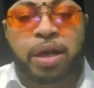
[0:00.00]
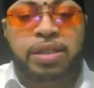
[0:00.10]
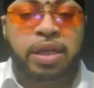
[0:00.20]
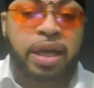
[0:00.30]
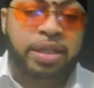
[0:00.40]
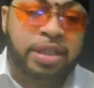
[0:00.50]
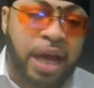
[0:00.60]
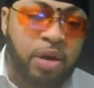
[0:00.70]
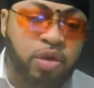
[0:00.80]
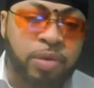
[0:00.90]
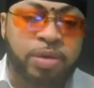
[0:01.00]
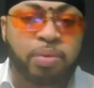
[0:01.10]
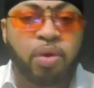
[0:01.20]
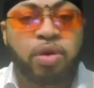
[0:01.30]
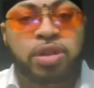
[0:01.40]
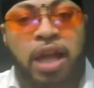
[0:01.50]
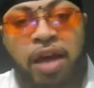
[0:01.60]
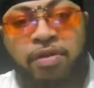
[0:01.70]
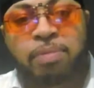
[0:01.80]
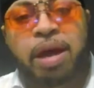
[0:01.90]
that's against Donald Trump supporters
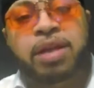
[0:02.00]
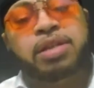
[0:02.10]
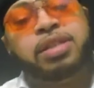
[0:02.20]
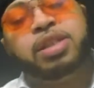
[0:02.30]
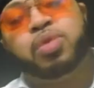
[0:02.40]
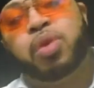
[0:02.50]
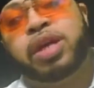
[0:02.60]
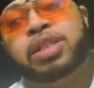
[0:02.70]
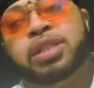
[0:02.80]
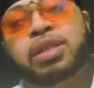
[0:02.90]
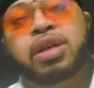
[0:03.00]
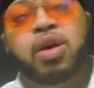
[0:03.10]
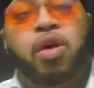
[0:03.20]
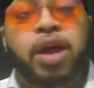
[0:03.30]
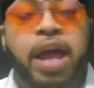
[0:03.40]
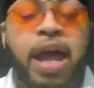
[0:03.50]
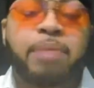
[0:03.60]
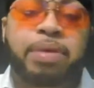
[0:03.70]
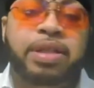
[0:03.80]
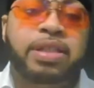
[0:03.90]
laughing about the situation or they're
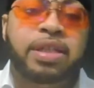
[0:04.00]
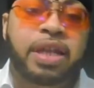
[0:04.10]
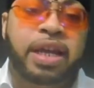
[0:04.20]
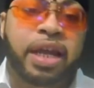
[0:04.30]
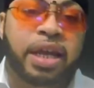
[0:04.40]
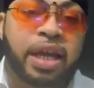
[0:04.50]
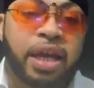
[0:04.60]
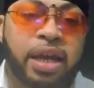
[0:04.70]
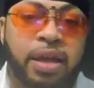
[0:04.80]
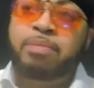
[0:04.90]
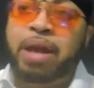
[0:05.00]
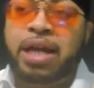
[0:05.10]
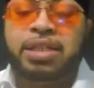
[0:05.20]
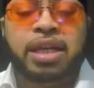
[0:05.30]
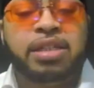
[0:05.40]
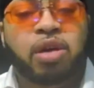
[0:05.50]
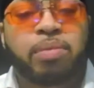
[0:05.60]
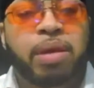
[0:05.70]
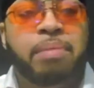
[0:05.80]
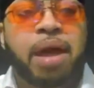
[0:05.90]
happy to see that they get hit. But I said it's going
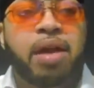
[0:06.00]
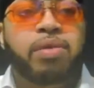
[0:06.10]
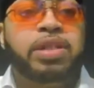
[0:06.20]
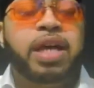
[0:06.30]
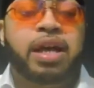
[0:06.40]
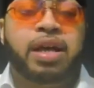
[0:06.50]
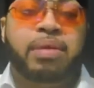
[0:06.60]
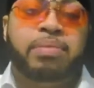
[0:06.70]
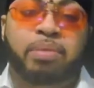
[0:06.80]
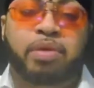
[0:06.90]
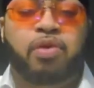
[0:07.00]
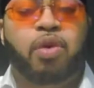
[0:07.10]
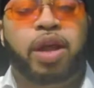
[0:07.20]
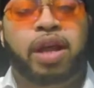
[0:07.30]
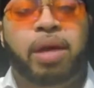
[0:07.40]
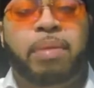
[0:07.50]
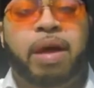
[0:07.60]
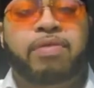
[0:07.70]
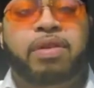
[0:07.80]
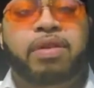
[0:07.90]
to be a matter of time before they come
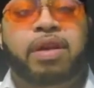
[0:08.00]
after